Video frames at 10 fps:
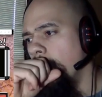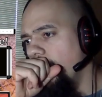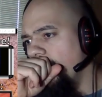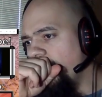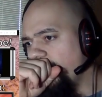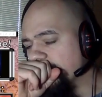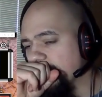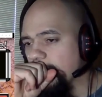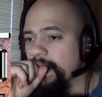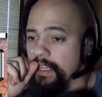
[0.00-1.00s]

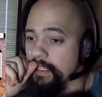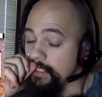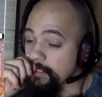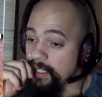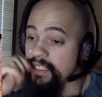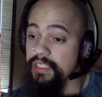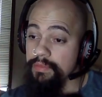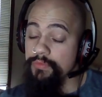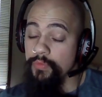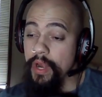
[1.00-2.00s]
it's clear
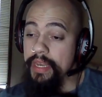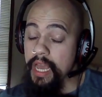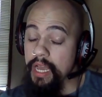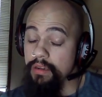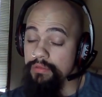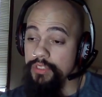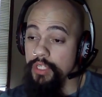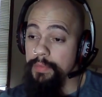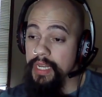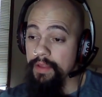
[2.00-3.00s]
that right now
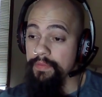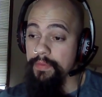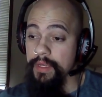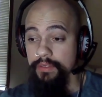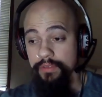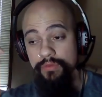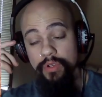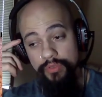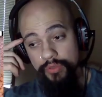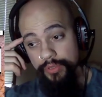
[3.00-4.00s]
Germany have a very
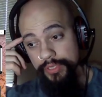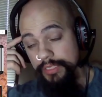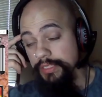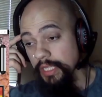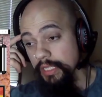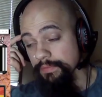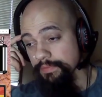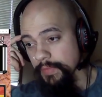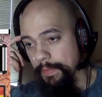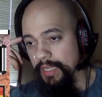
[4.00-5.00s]
strong social state.
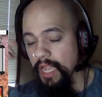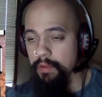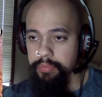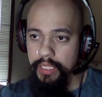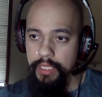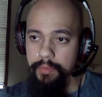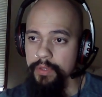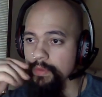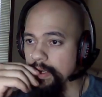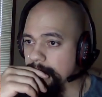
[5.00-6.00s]
I mean, not completely,
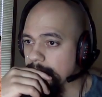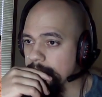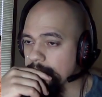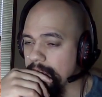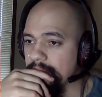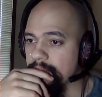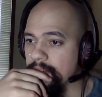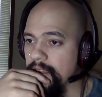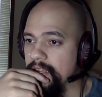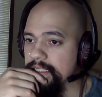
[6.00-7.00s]
but I know they have
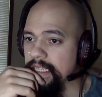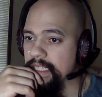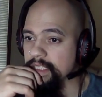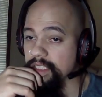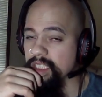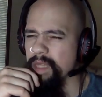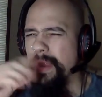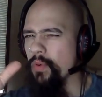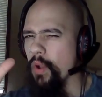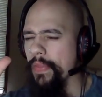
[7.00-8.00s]
very high taxes. Am
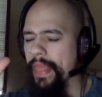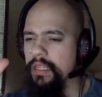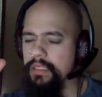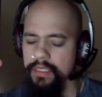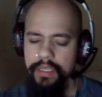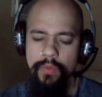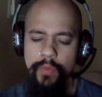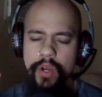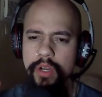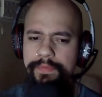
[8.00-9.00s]
I wrong in that
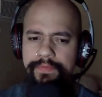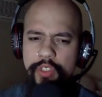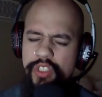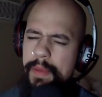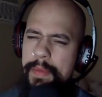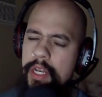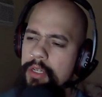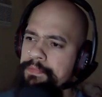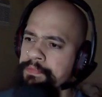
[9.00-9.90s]
regard? Just let me know.